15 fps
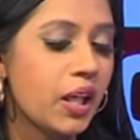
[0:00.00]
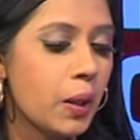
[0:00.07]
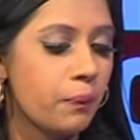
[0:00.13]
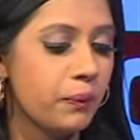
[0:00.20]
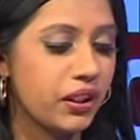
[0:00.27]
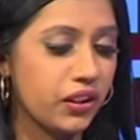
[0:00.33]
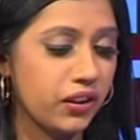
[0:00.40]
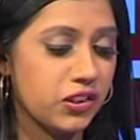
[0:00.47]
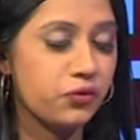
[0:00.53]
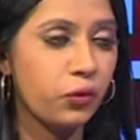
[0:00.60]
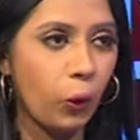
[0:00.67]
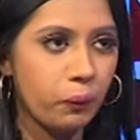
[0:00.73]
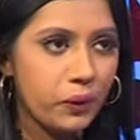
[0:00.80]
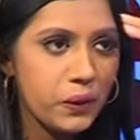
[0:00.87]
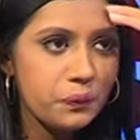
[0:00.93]
Because for
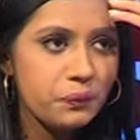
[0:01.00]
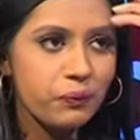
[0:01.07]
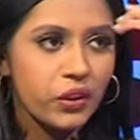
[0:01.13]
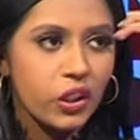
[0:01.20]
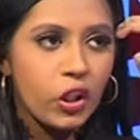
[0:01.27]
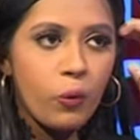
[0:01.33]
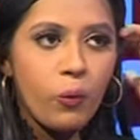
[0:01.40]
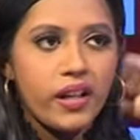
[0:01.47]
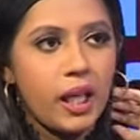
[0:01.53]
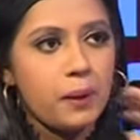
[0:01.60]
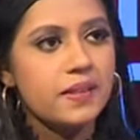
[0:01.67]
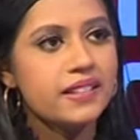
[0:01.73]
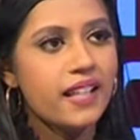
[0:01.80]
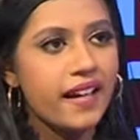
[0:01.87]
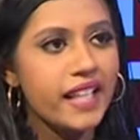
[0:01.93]
me, when I'm
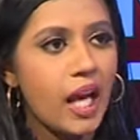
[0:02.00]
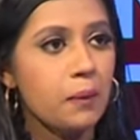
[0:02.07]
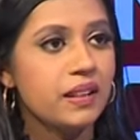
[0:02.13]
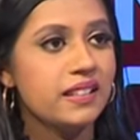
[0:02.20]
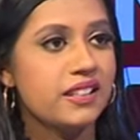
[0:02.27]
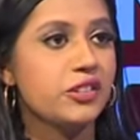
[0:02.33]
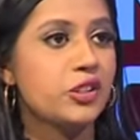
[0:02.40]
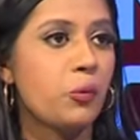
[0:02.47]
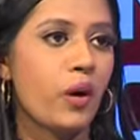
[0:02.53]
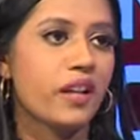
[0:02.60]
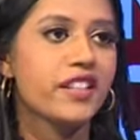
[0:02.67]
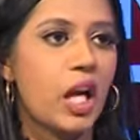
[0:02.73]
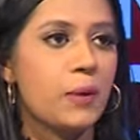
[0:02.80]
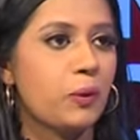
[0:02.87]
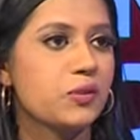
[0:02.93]
sad, I'm listening to one
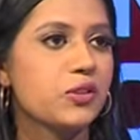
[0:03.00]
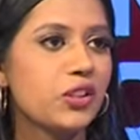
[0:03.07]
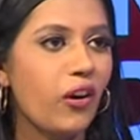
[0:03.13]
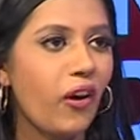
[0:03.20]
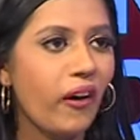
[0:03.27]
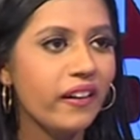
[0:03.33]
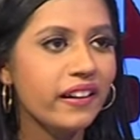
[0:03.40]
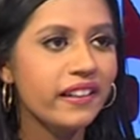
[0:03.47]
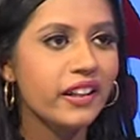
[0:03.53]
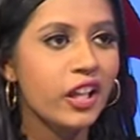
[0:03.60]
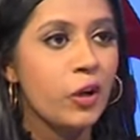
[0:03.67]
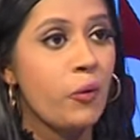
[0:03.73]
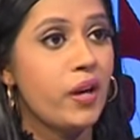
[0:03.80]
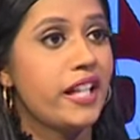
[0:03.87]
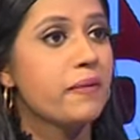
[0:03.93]
type of song.
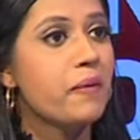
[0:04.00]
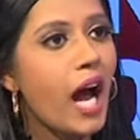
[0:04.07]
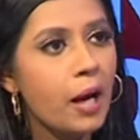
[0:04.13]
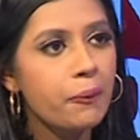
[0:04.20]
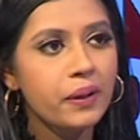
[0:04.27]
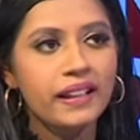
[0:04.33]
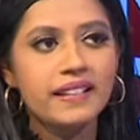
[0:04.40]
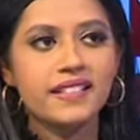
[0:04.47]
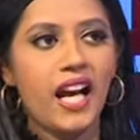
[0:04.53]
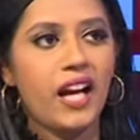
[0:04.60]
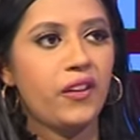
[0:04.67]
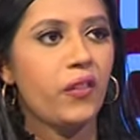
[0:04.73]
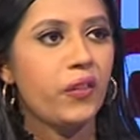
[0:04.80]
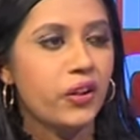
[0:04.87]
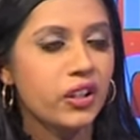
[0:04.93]
When I'm happy, it's
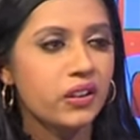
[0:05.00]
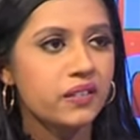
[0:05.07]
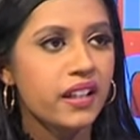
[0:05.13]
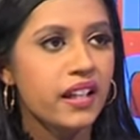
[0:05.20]
another.